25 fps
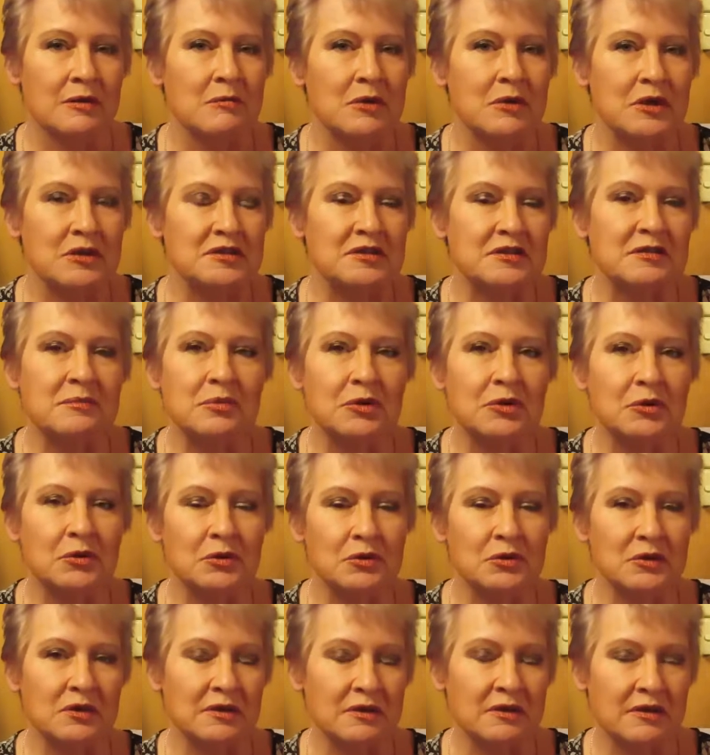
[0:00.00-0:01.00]
The most
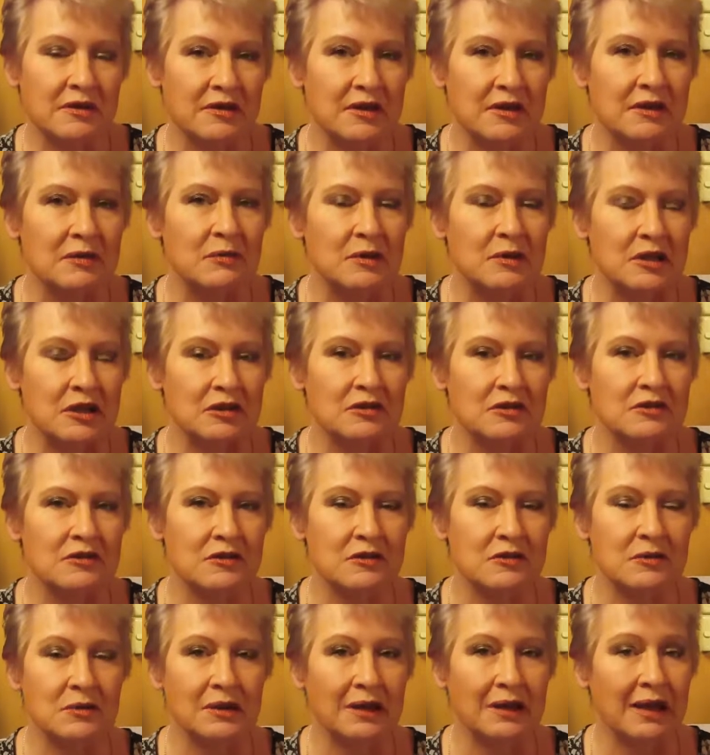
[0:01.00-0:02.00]
important thing we can
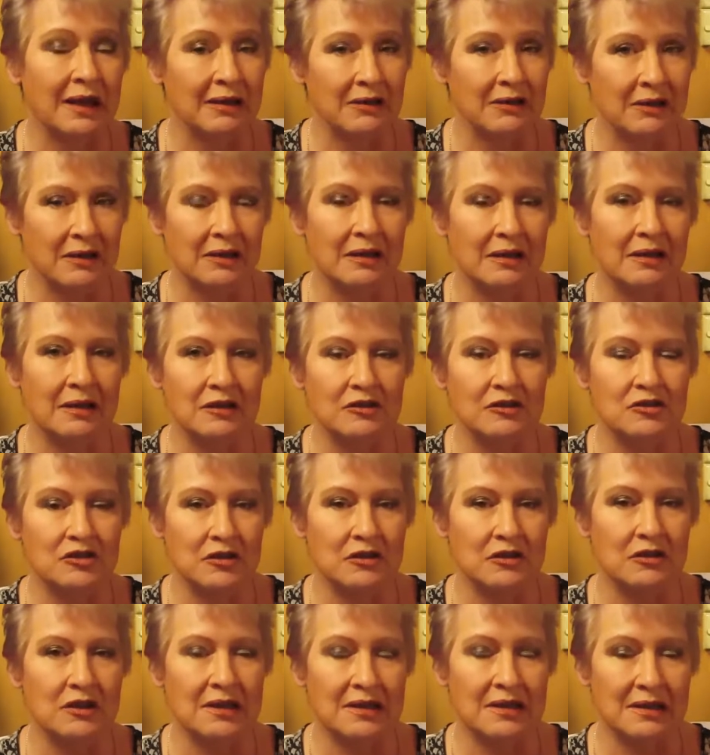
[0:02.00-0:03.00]
do on our healing
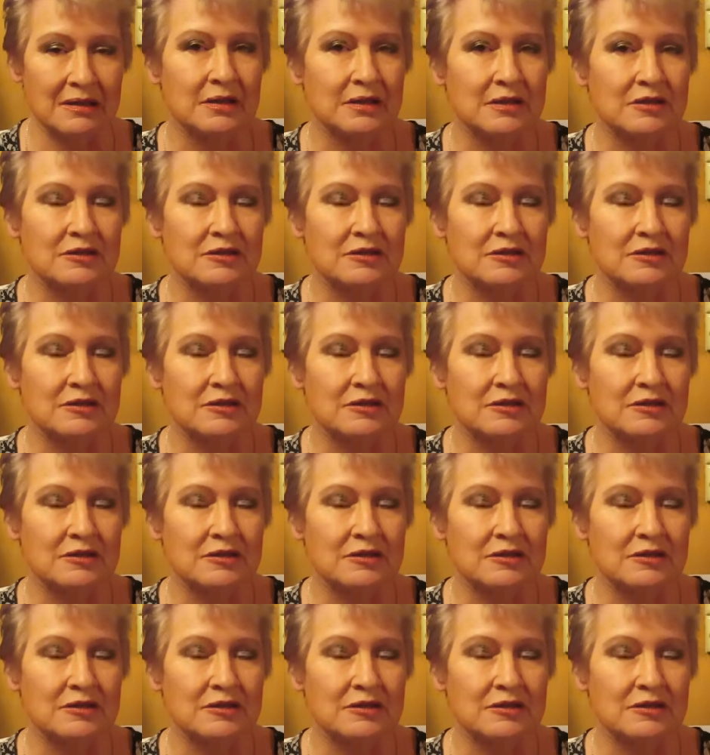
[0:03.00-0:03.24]
journey